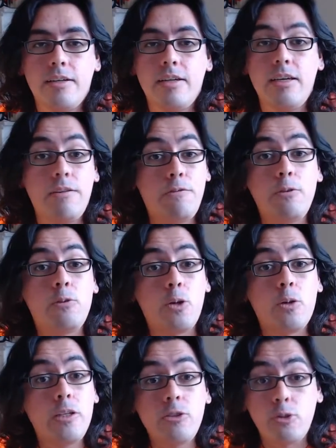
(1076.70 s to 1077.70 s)
if you
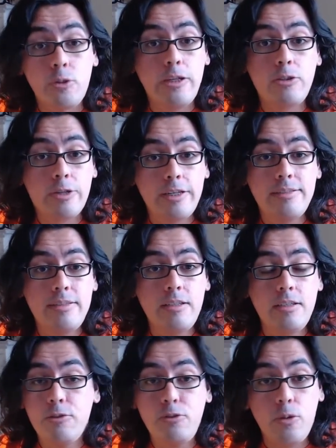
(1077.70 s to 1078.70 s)
don't enjoy
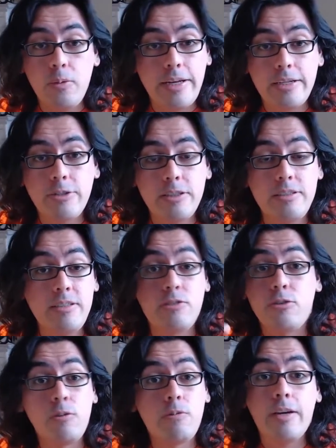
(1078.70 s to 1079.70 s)
tracing, you don't like tracing,
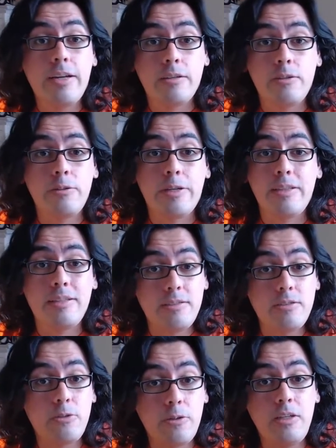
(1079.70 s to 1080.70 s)
don't fucking do it. This
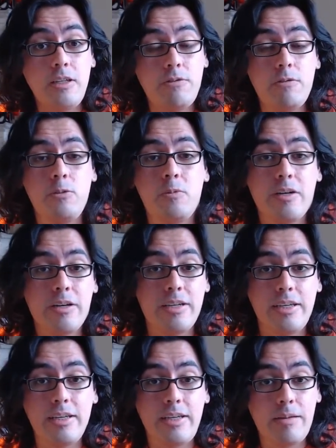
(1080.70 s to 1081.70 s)
is only if you want to
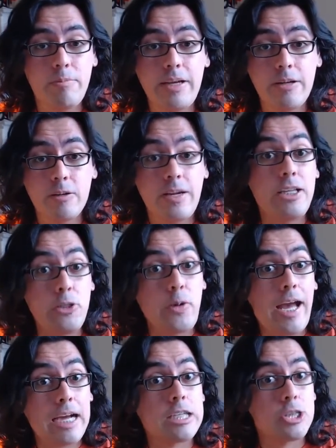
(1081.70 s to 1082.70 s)
get better and you
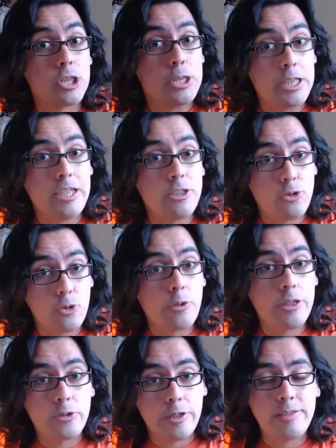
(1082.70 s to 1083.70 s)
actually
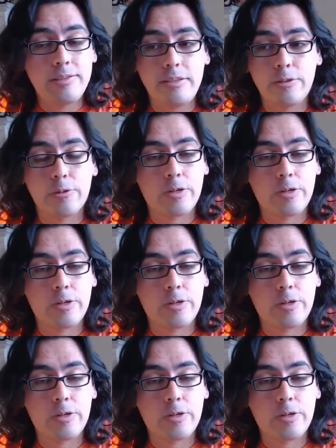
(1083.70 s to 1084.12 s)
enjoy tracing or